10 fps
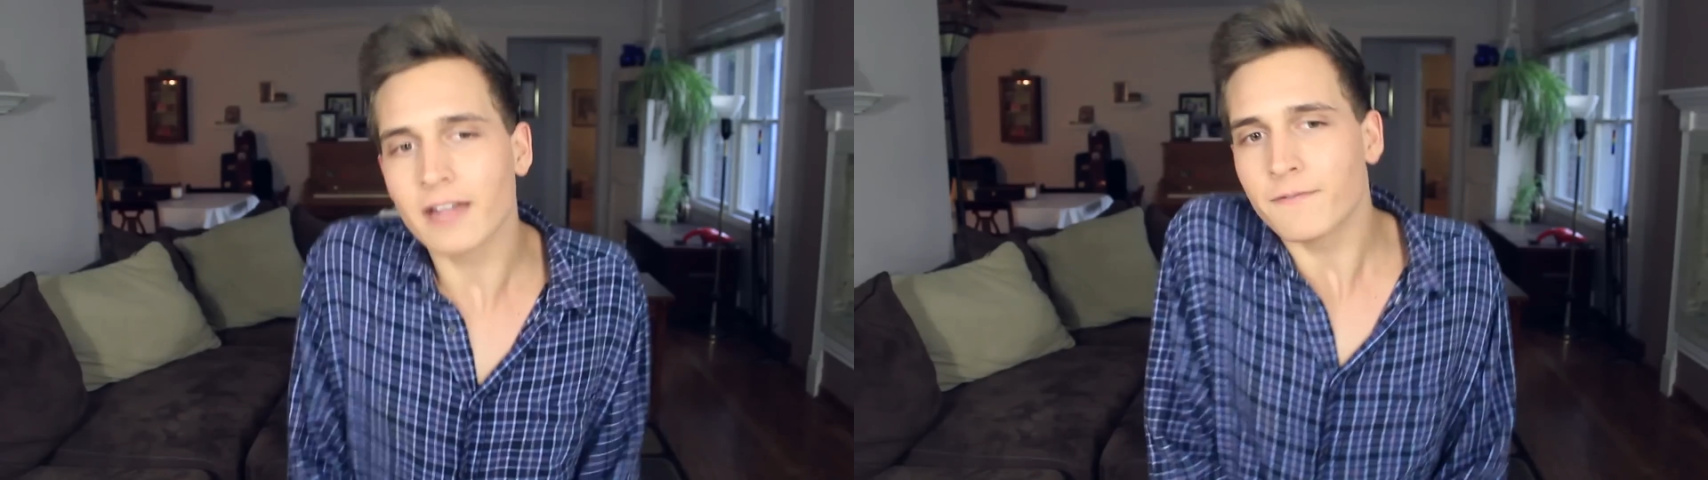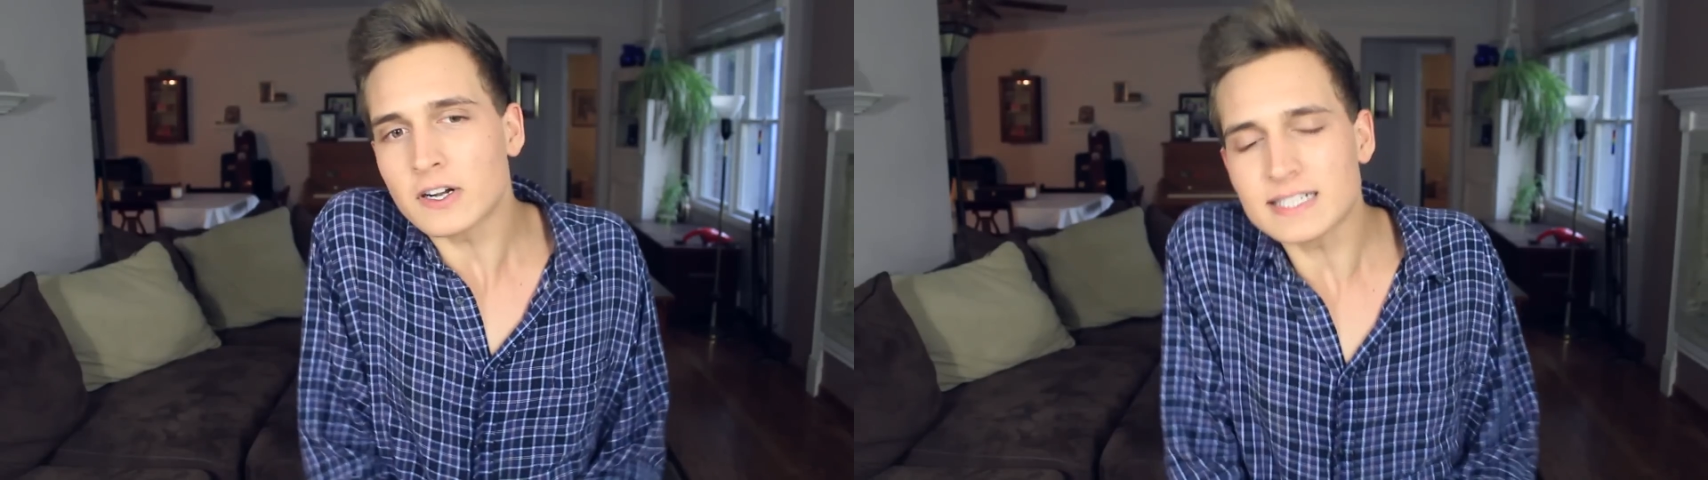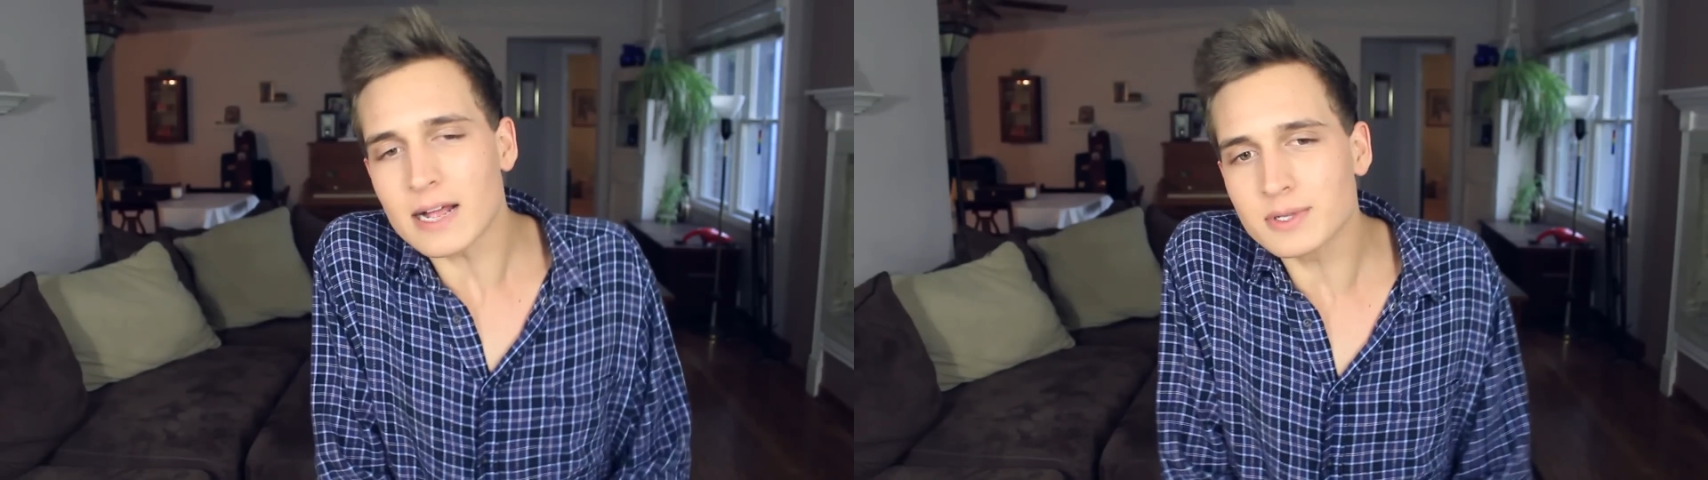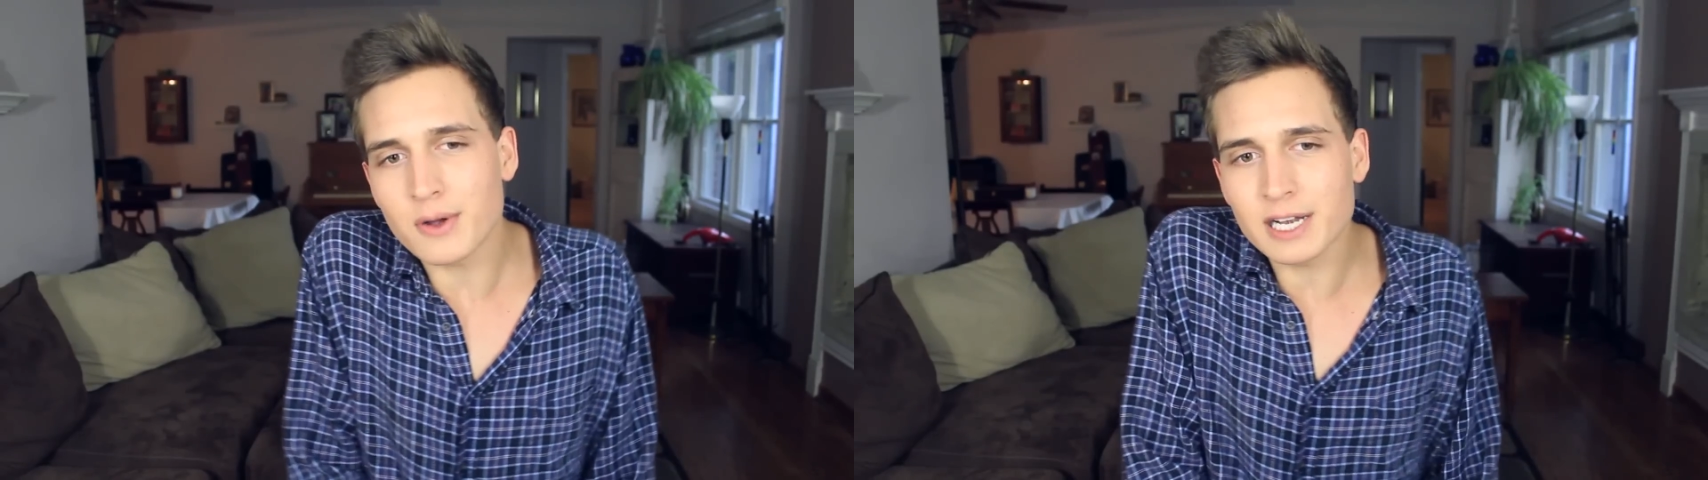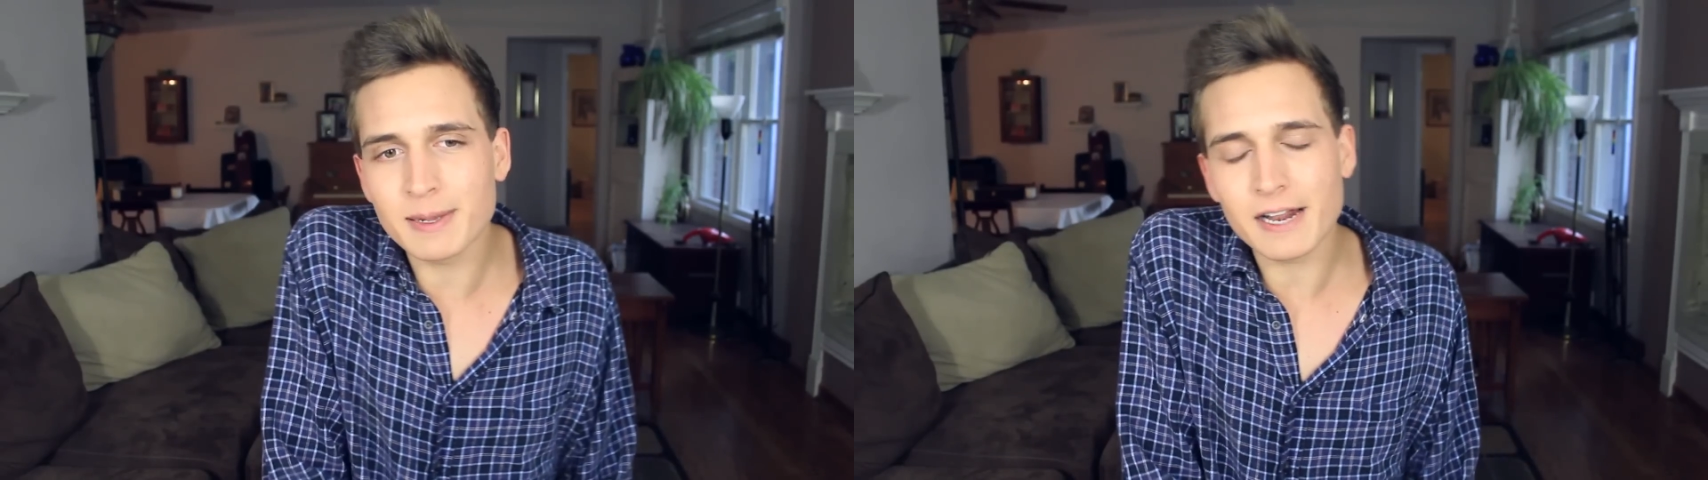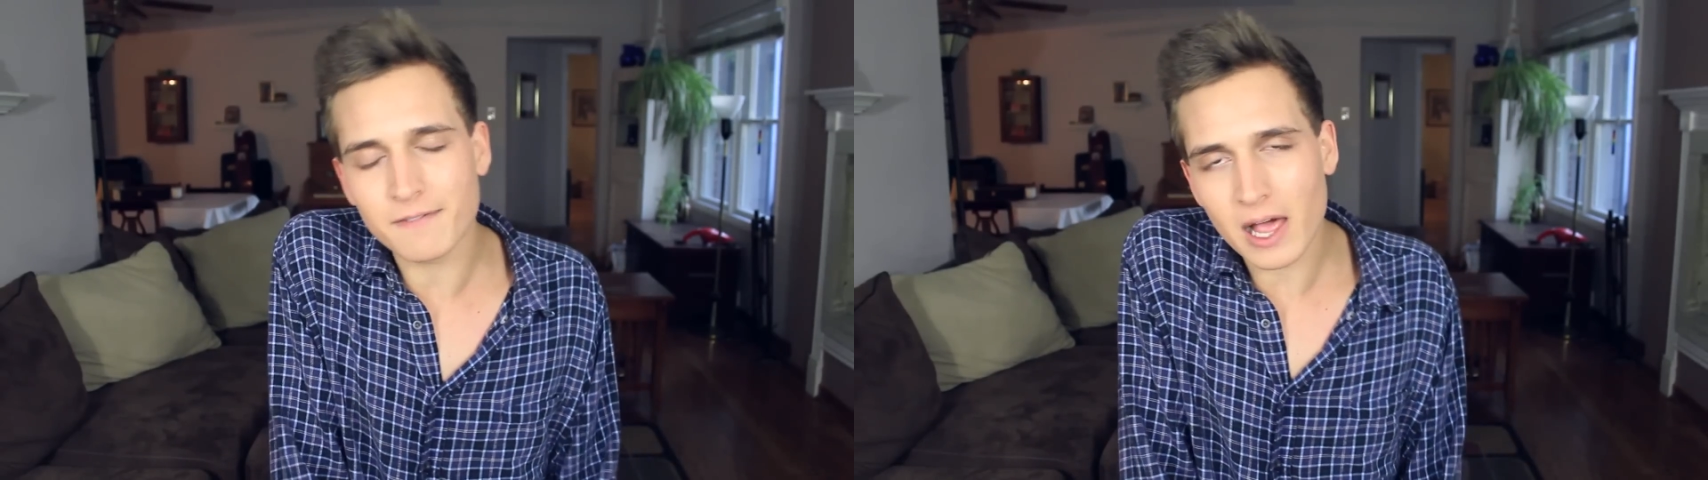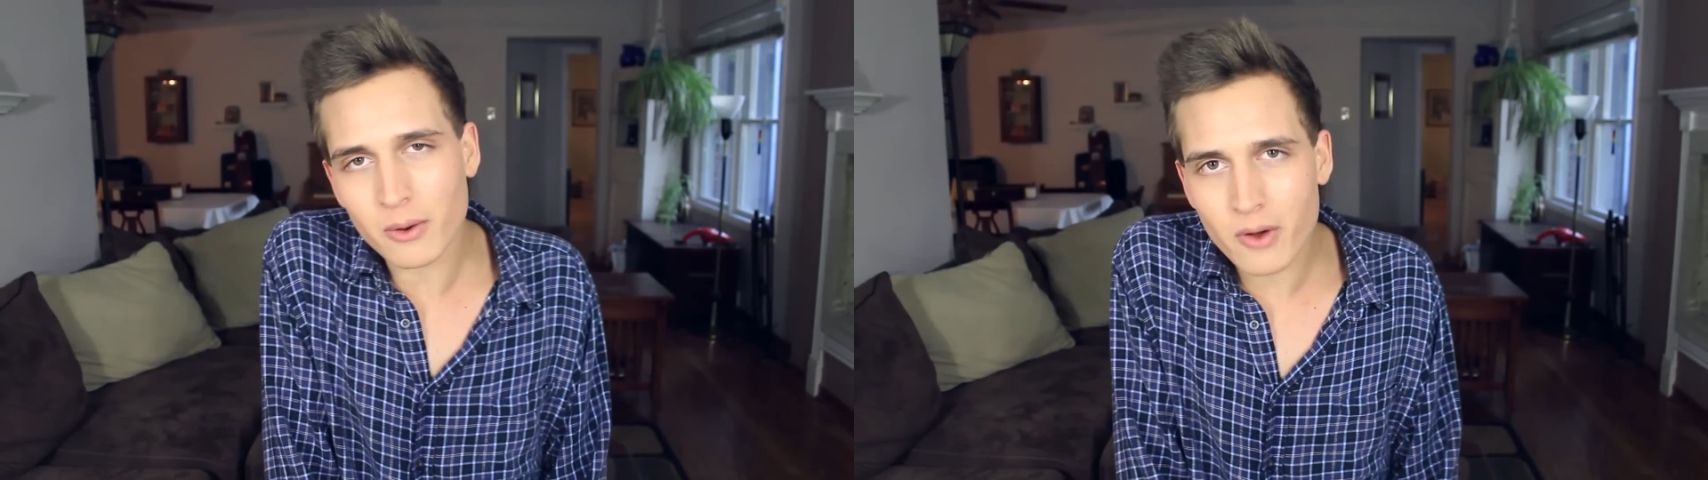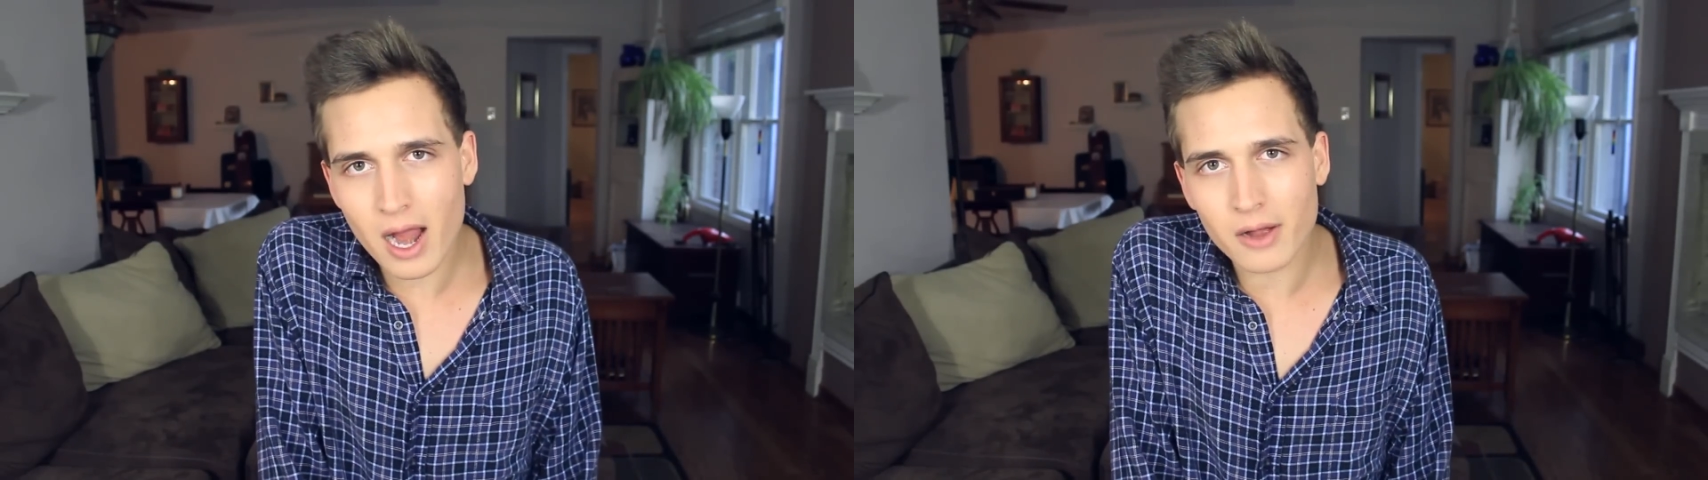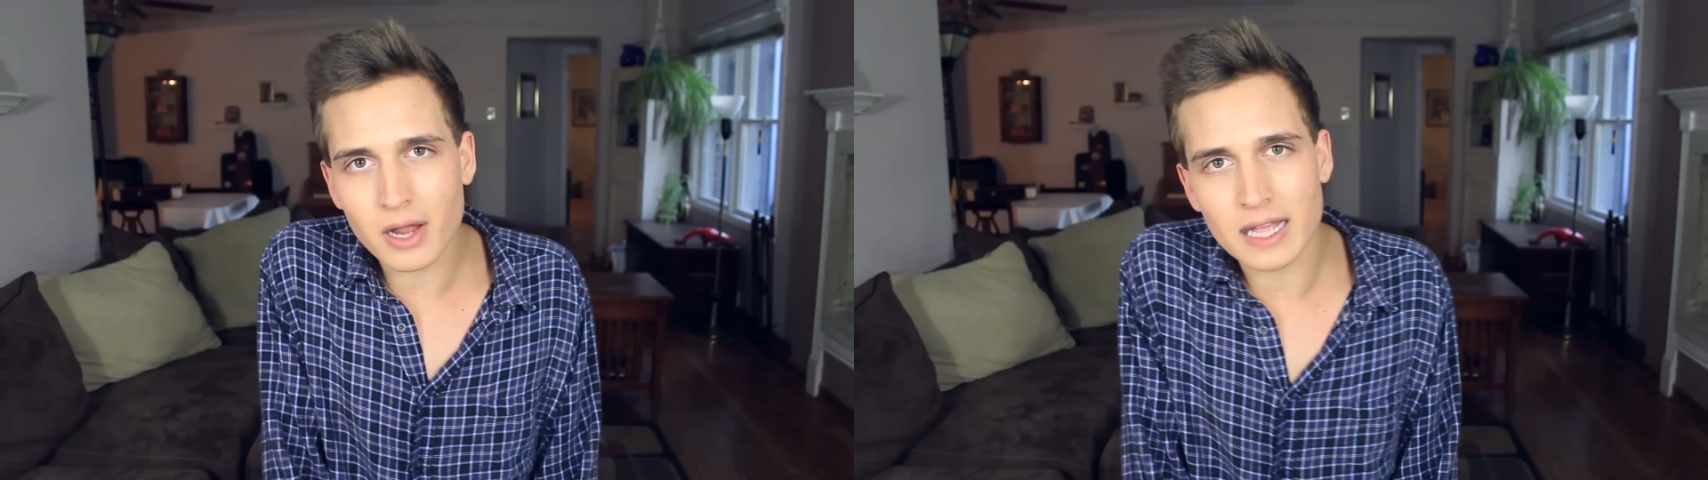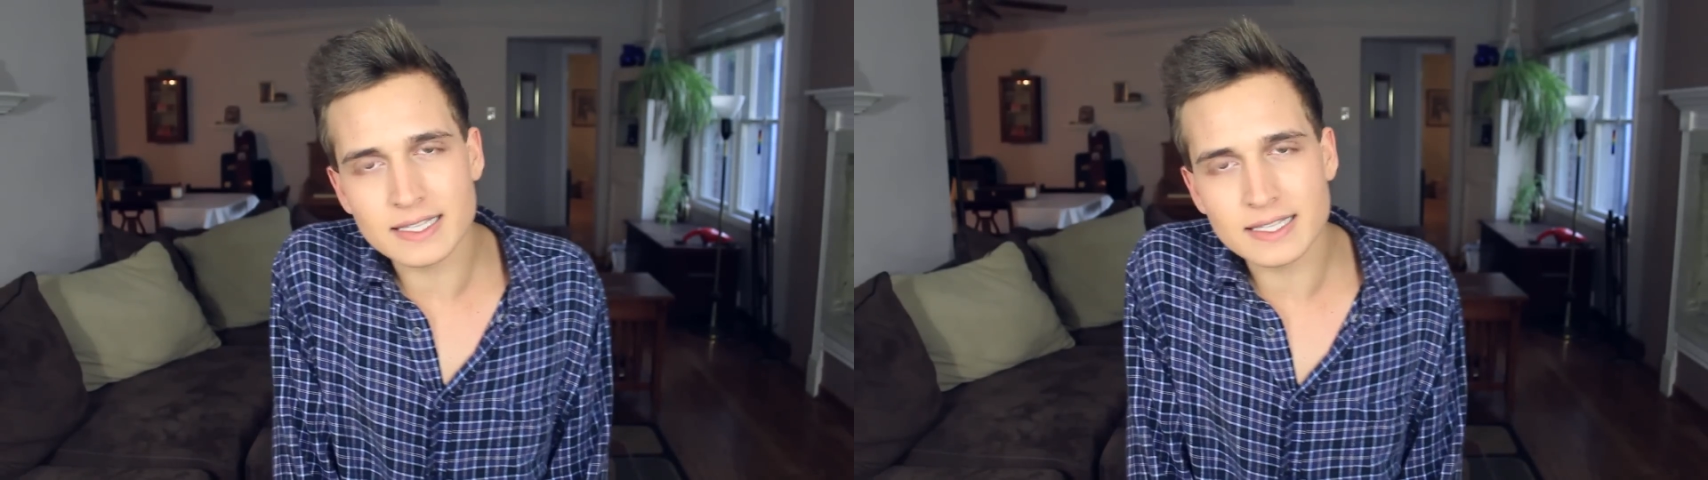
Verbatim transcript: At first, I was going to put a flower crown